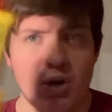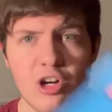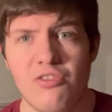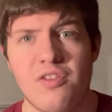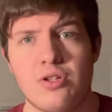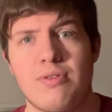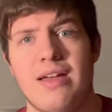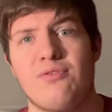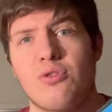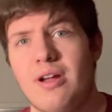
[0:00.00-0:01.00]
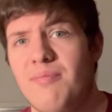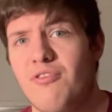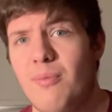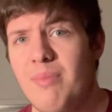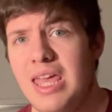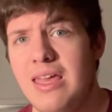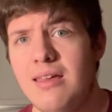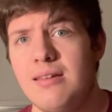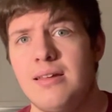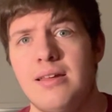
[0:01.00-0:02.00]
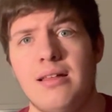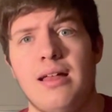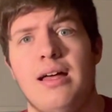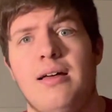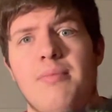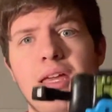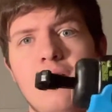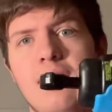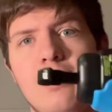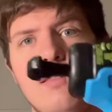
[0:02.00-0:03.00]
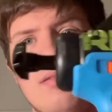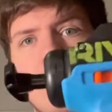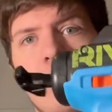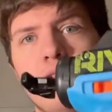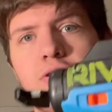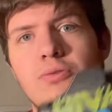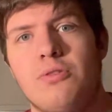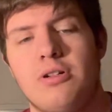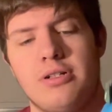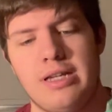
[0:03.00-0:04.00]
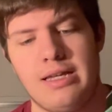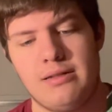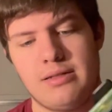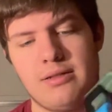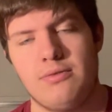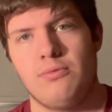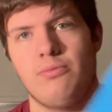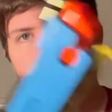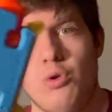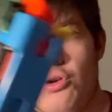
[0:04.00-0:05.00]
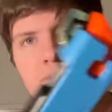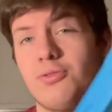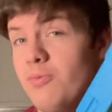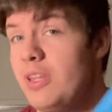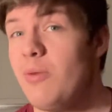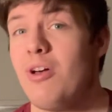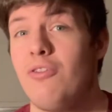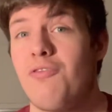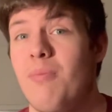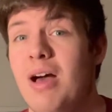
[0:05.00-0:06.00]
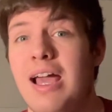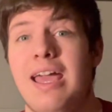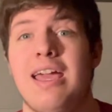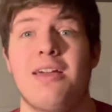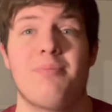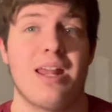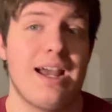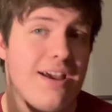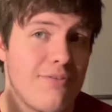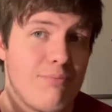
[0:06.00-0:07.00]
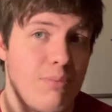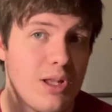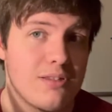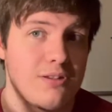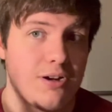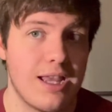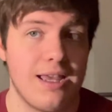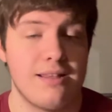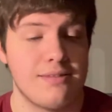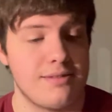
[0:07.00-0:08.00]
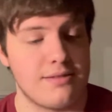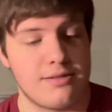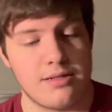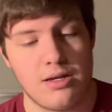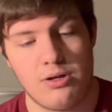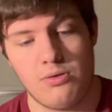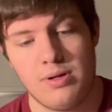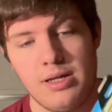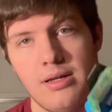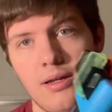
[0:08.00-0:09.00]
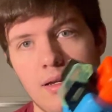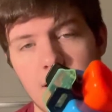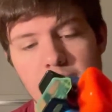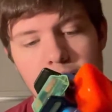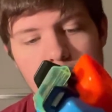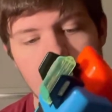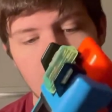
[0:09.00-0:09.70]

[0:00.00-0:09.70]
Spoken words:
perfect rival grip for me. It is contoured. It works really well for my hand, but I have monster hands. So, I